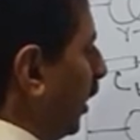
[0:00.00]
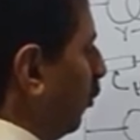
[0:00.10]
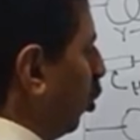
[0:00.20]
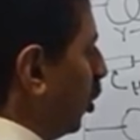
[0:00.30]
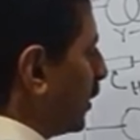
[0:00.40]

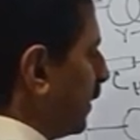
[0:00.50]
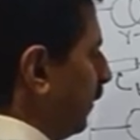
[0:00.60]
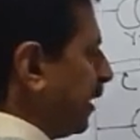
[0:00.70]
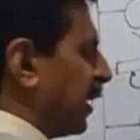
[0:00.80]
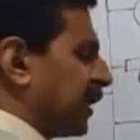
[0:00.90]
volts. We
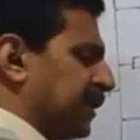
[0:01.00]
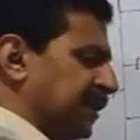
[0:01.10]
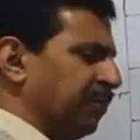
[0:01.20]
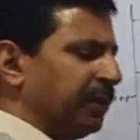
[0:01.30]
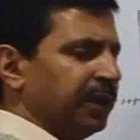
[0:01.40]
take a
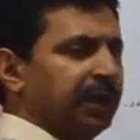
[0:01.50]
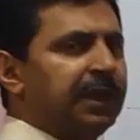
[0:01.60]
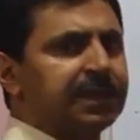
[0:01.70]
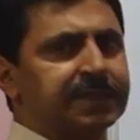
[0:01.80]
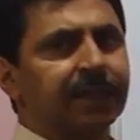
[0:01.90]
simple
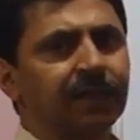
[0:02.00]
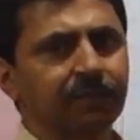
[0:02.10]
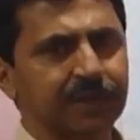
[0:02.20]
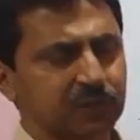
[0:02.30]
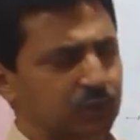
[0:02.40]
single
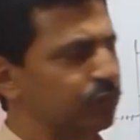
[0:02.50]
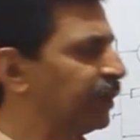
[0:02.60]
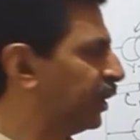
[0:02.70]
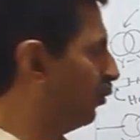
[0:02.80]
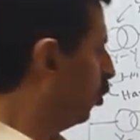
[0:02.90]
phase
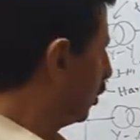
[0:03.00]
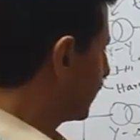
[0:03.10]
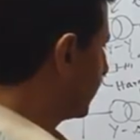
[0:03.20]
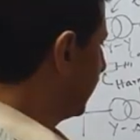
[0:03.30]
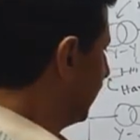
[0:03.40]
230
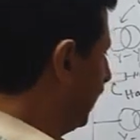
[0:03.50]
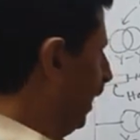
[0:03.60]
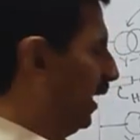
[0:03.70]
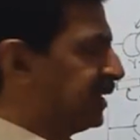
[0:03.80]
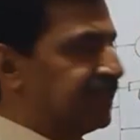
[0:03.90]
volts
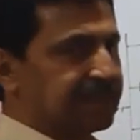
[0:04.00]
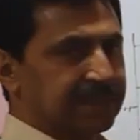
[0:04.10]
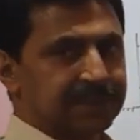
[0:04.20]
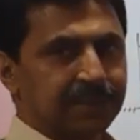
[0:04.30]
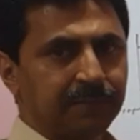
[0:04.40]
AC
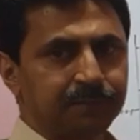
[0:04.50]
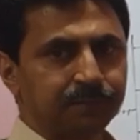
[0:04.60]
system,